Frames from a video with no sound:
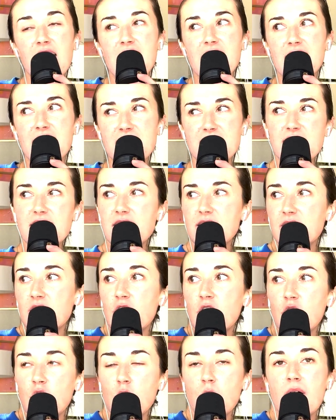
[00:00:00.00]
This is
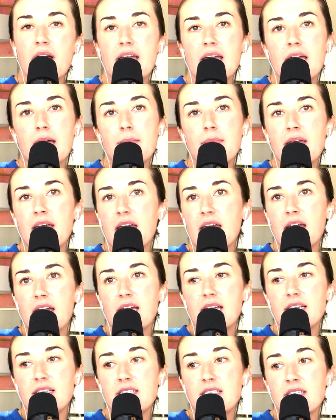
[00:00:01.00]
who I am,
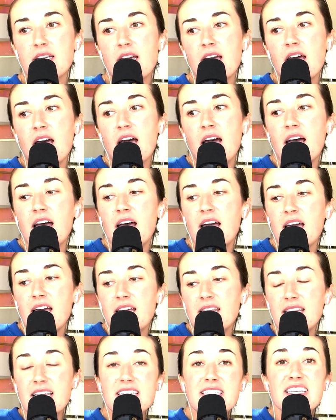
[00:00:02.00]
and
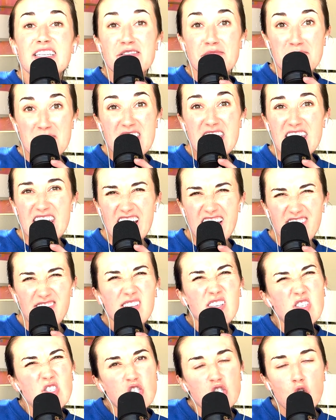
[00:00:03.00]
this is me. I
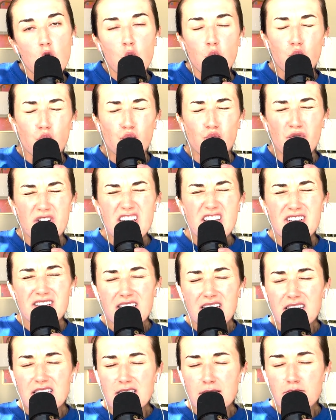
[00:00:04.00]
feel so real
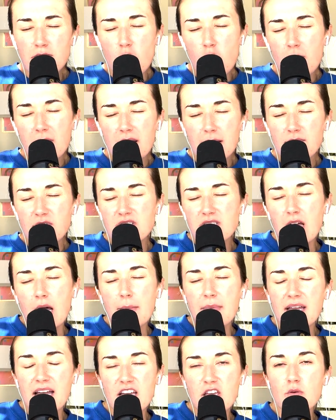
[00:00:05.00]
in this moment. I'm just
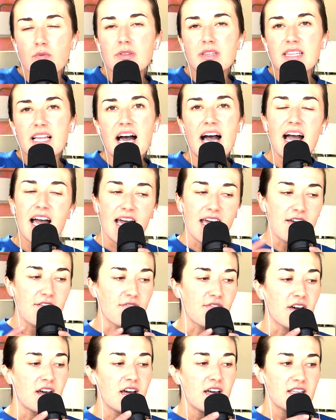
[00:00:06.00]
coming at you
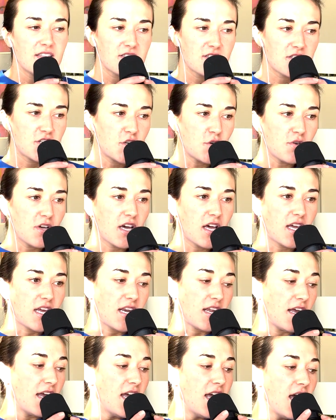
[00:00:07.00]
live. It's too
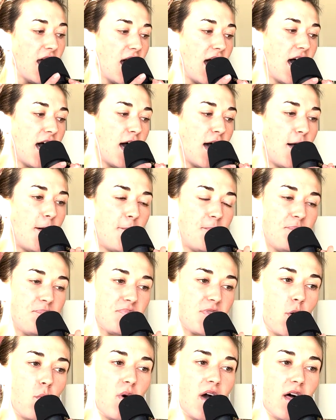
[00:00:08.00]
good.
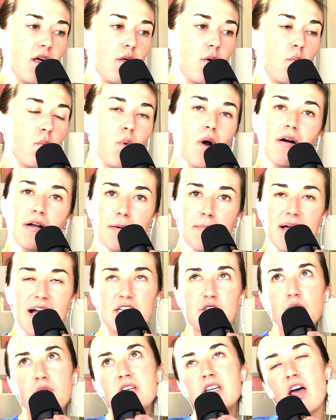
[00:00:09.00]
Well, welcome back
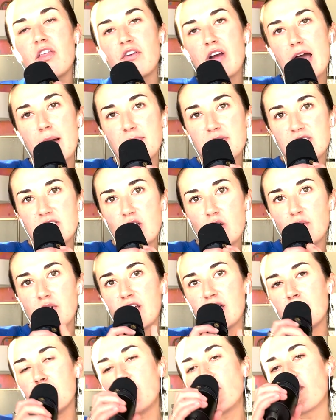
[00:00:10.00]
to another episode.
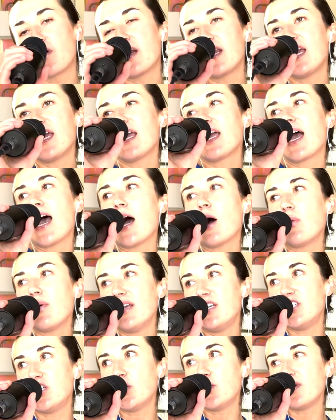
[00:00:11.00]
Good morning. How we
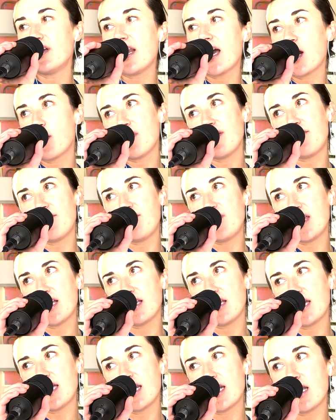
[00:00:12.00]
doing? How we
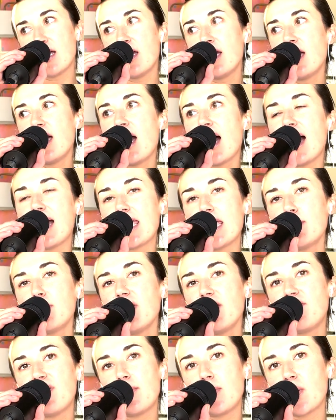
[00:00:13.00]
feeling? I can't
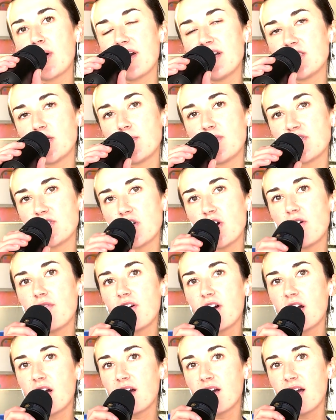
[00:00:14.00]
believe February is almost
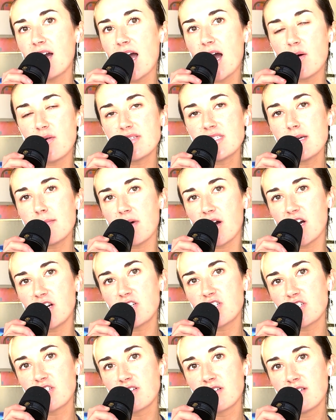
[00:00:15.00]
over. How is it
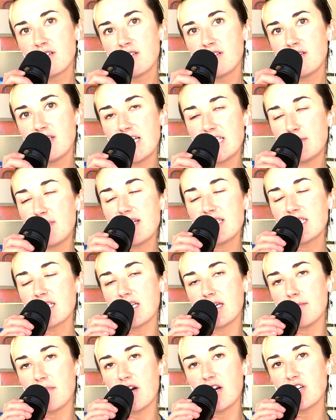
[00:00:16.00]
March? It's
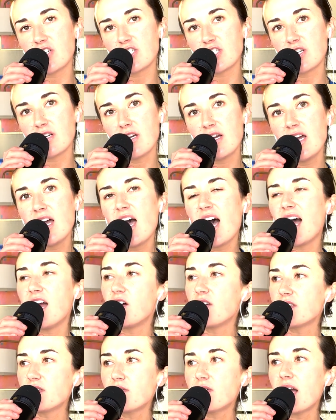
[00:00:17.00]
basically March. I
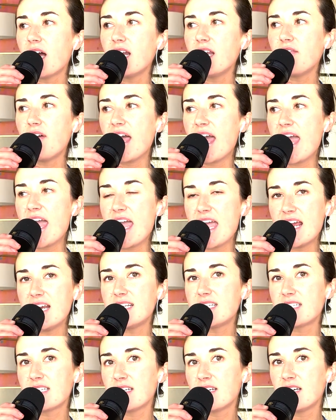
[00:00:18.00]
also kind of
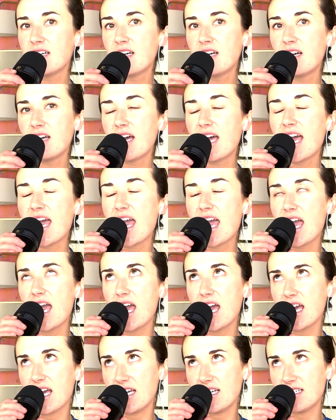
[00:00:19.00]
hate
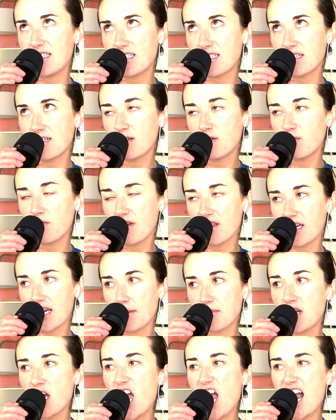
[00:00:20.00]
with a
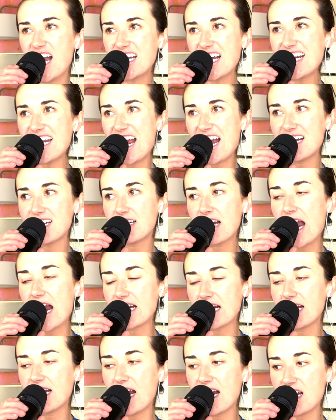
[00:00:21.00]
capital,
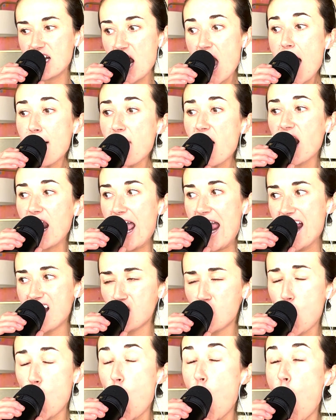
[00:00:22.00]
hate, double
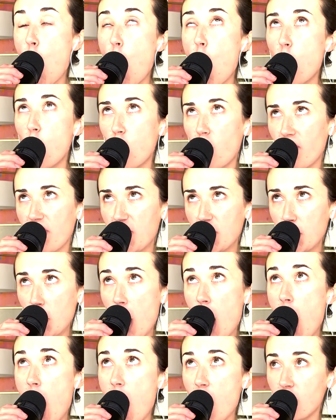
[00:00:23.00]
hate, loathe
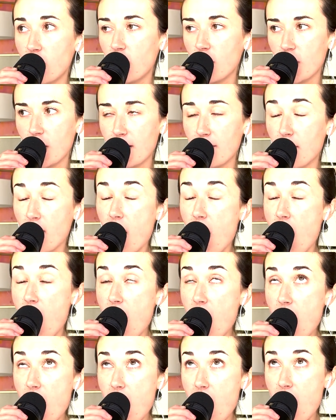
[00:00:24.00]
entirely,
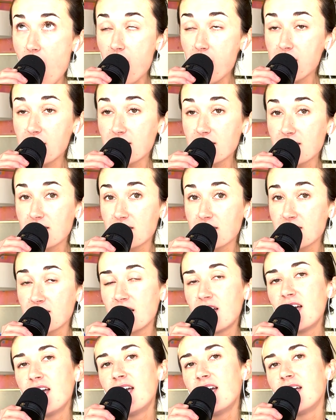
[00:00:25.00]
Marks.
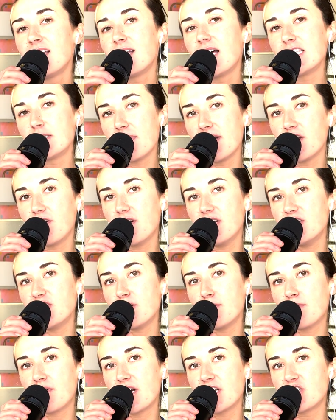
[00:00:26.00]
That's my Grinch
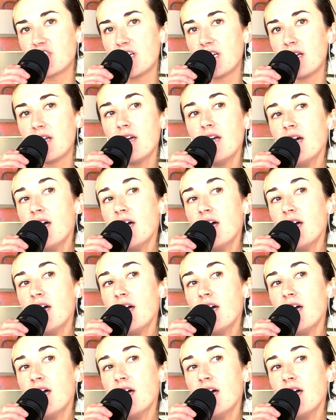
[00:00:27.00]
impression.